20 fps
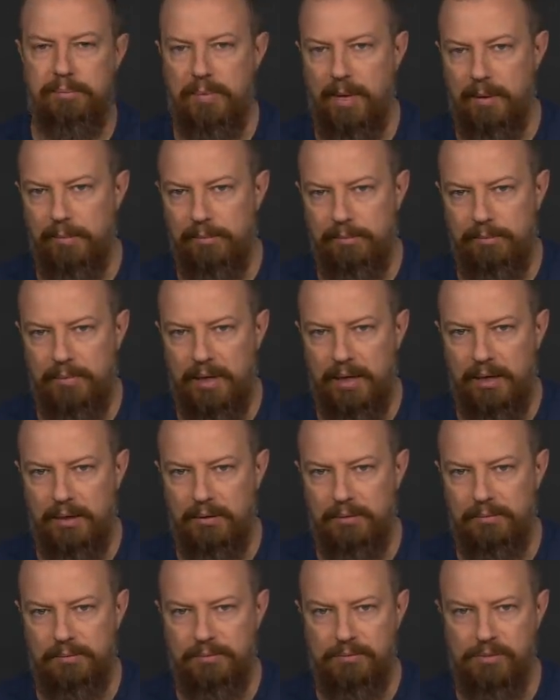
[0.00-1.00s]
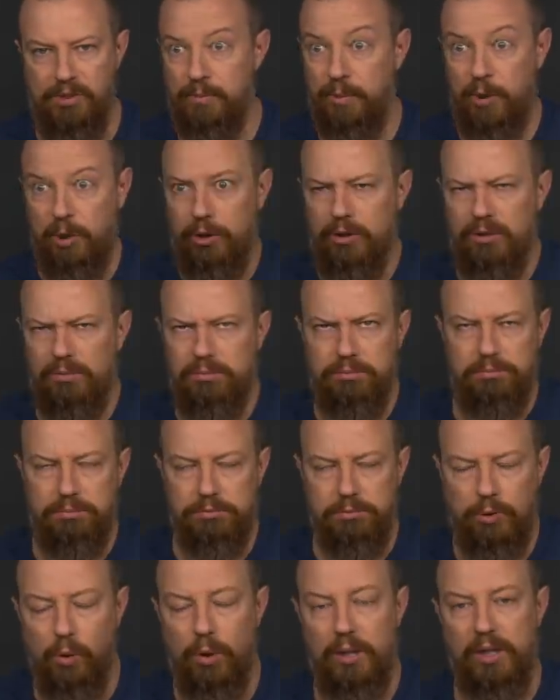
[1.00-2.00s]
and, and superior
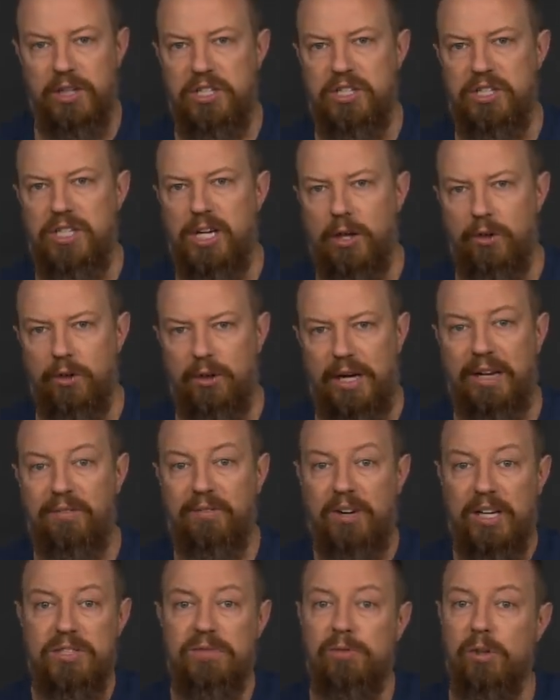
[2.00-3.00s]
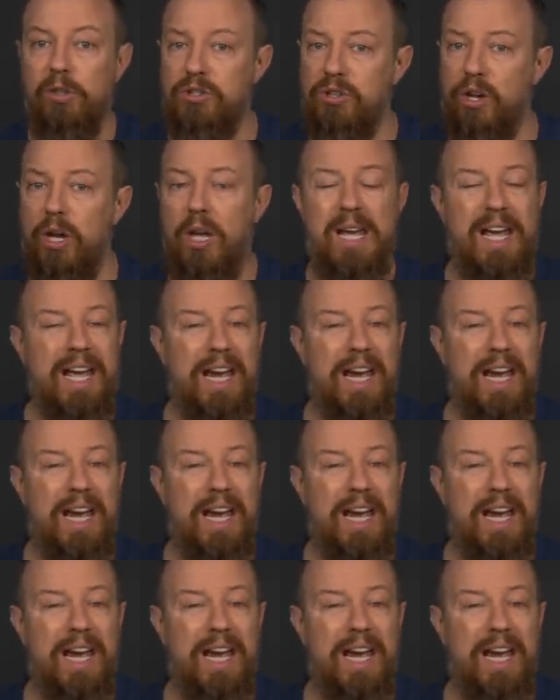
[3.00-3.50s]
qualities in the other and vice versa.